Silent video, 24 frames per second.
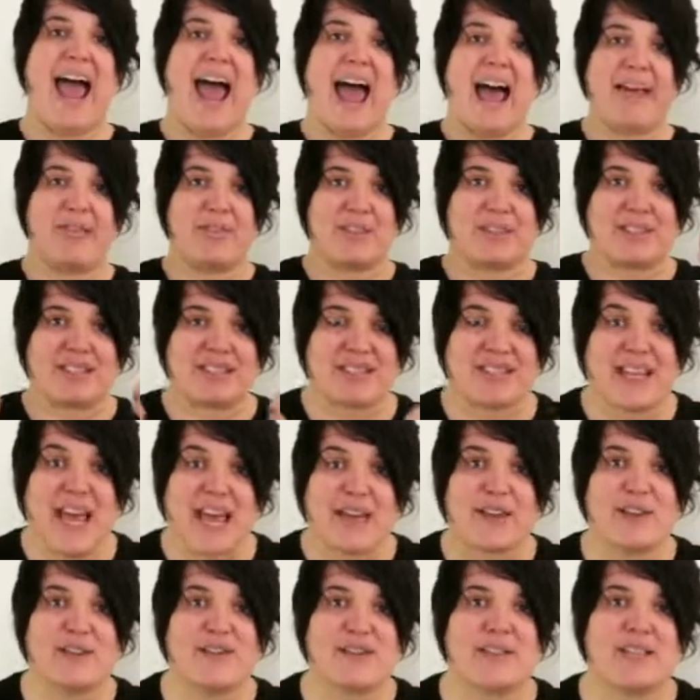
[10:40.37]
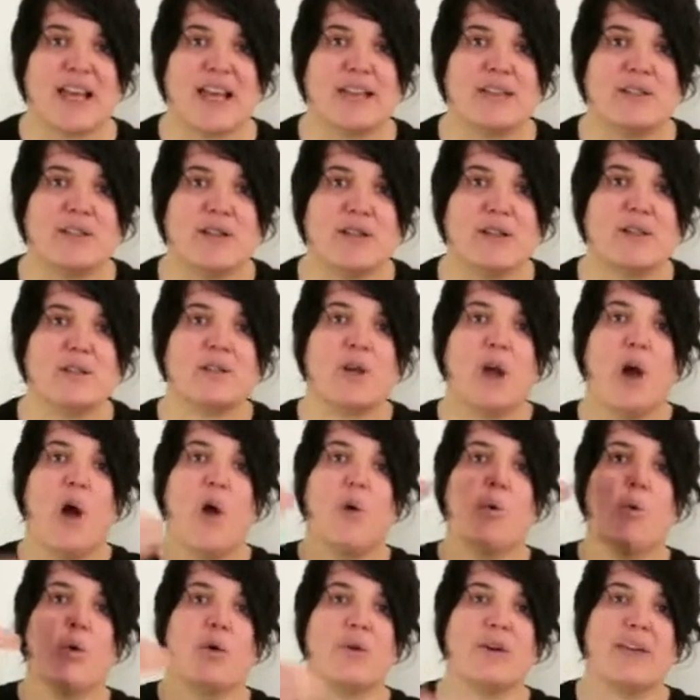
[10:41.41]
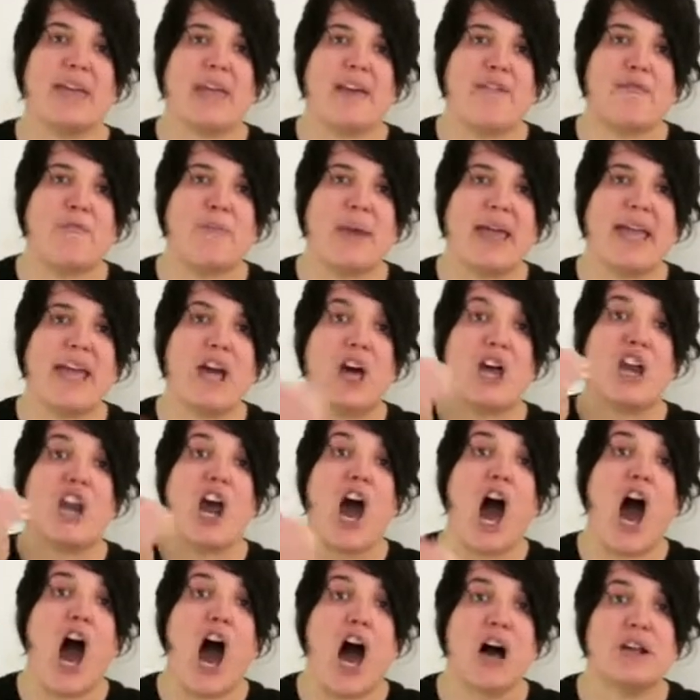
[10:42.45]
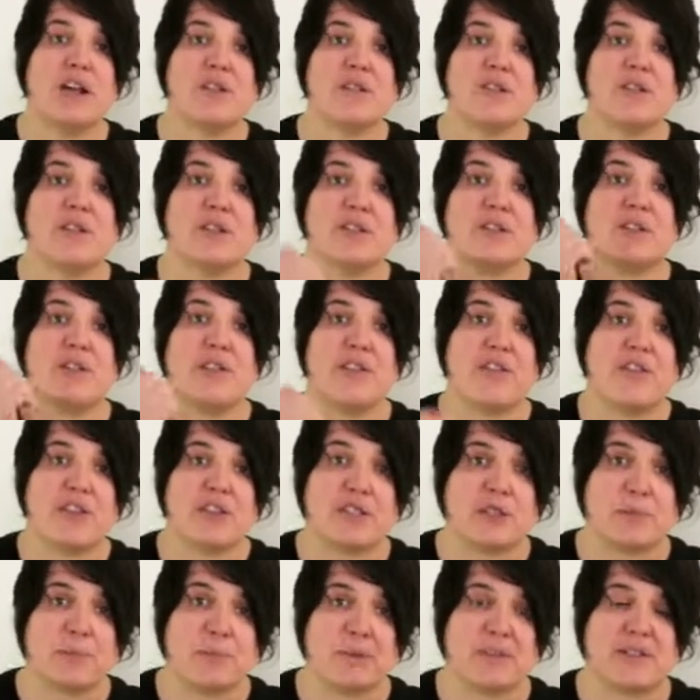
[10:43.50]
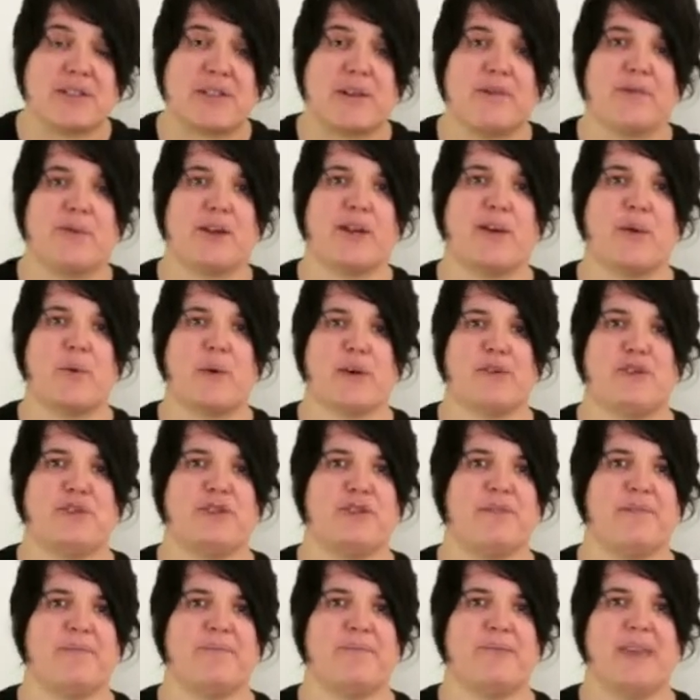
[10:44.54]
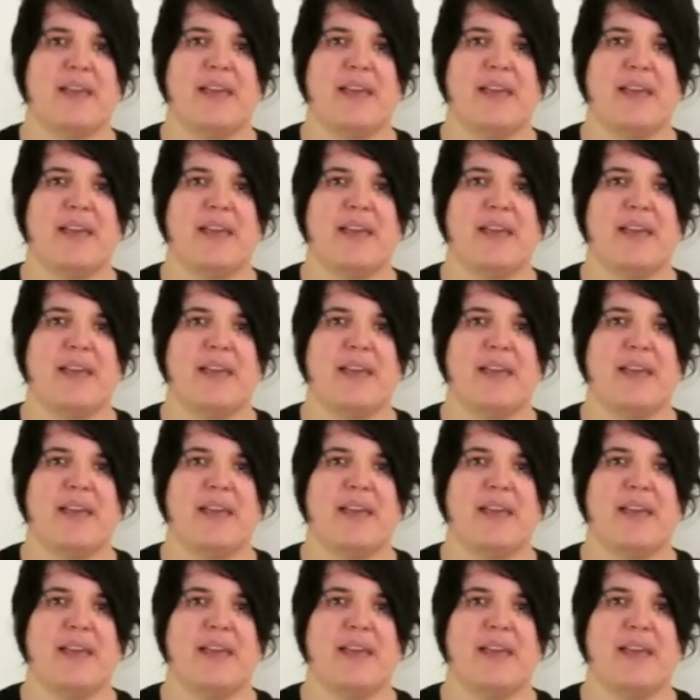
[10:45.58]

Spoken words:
and the second sentence will give me an answer to the specific question.